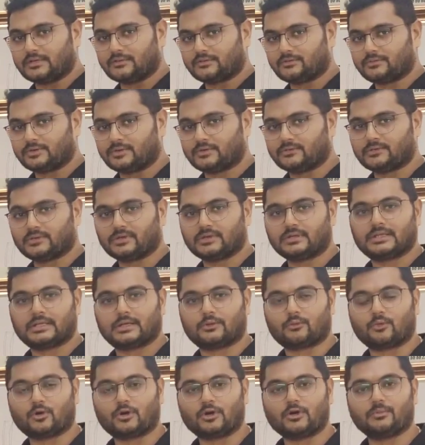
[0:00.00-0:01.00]
test fixture,
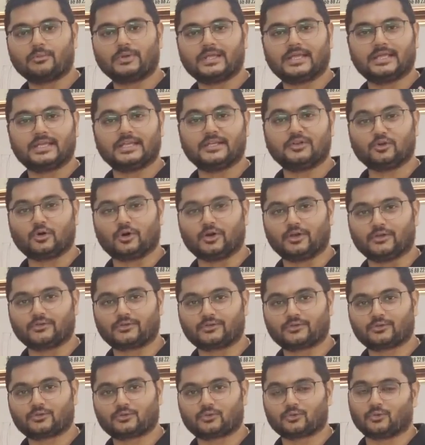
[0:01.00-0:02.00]
there won't be any
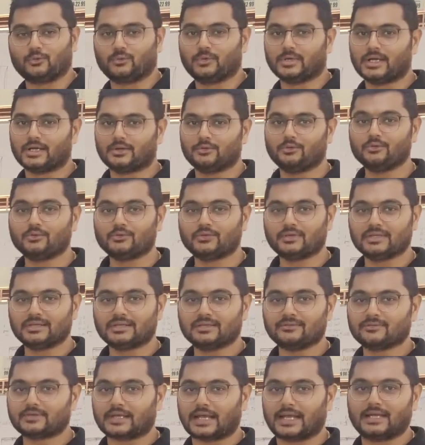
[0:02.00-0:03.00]
noise. So we are using
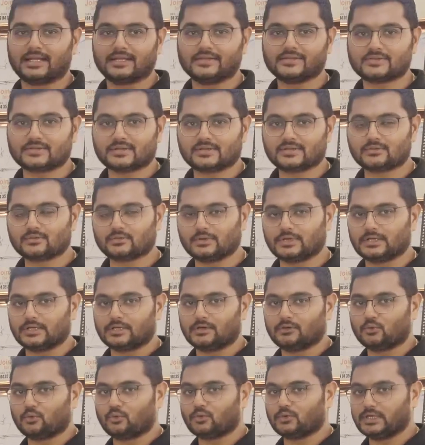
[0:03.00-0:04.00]
the silencers
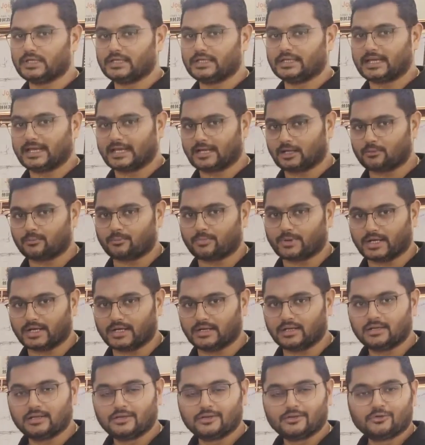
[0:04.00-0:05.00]
into the air
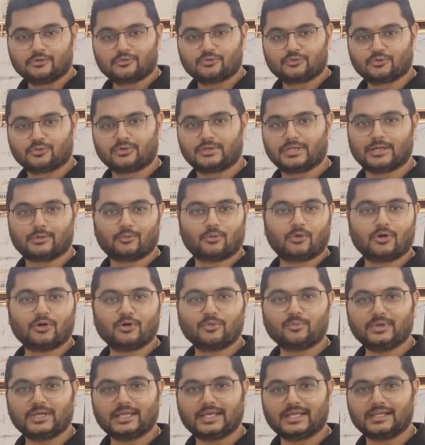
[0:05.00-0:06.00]
part. So there
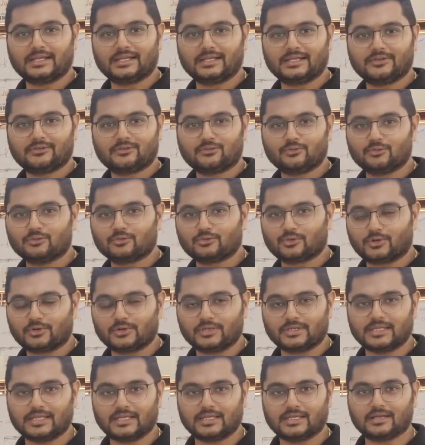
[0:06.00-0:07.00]
won't be any issues
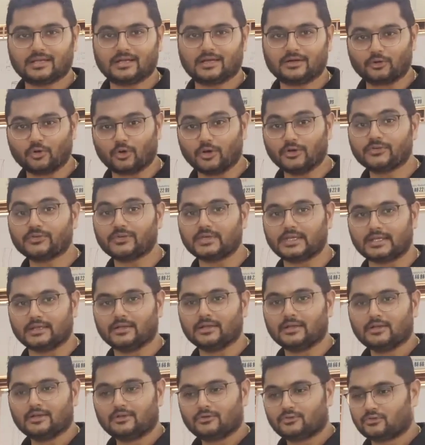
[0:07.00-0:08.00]
on the noisy.
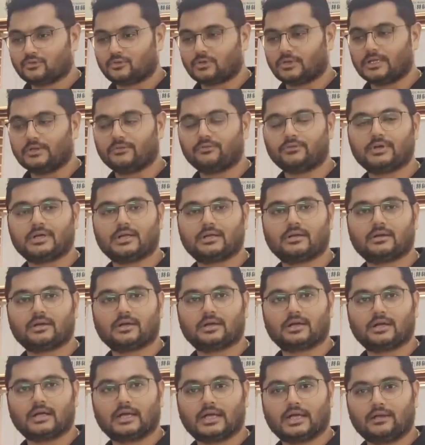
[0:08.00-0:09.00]
So if you
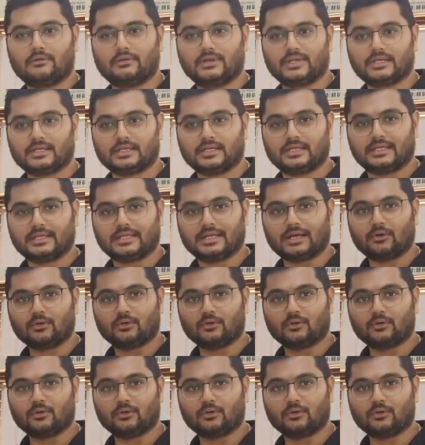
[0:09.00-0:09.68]
are having the